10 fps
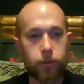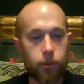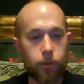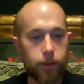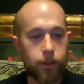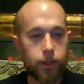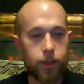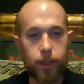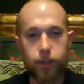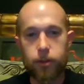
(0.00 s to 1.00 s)
enjoyed it,
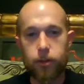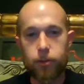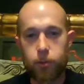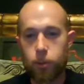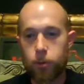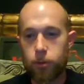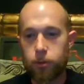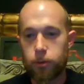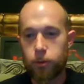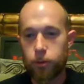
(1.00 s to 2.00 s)
and I look forward
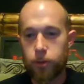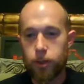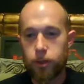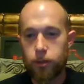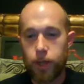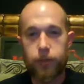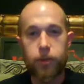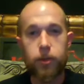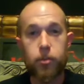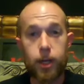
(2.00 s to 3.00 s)
to
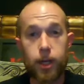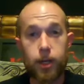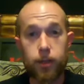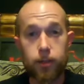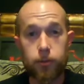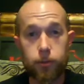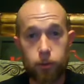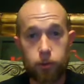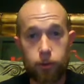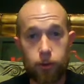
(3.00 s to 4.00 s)
having you back in the
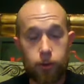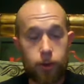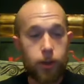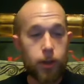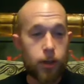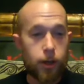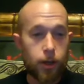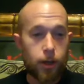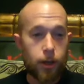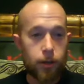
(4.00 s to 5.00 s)
future.
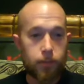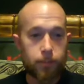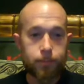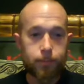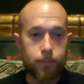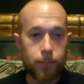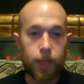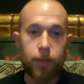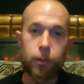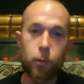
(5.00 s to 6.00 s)

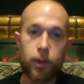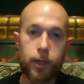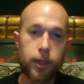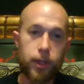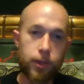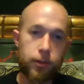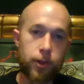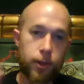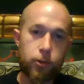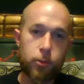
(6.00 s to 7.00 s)
Yeah, if you want to get in
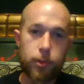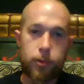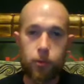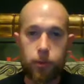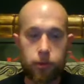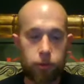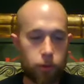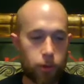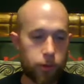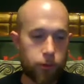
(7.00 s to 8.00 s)
touch with
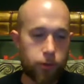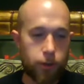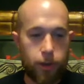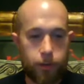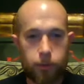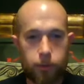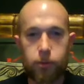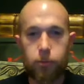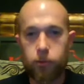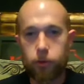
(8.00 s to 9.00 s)
Joey, she offers
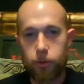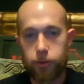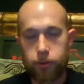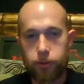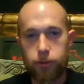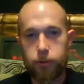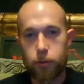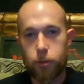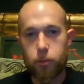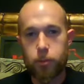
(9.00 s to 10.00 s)
some services
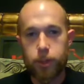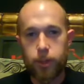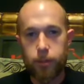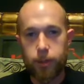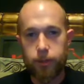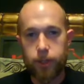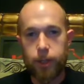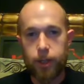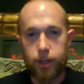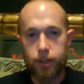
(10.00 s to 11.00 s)
through
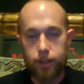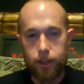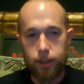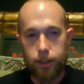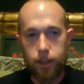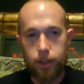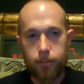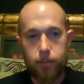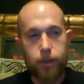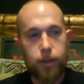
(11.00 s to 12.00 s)

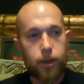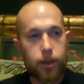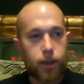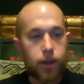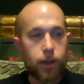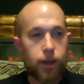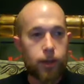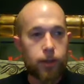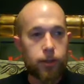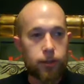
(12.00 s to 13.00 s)
becomealivinggod.com.
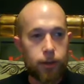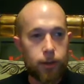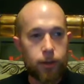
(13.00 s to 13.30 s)
And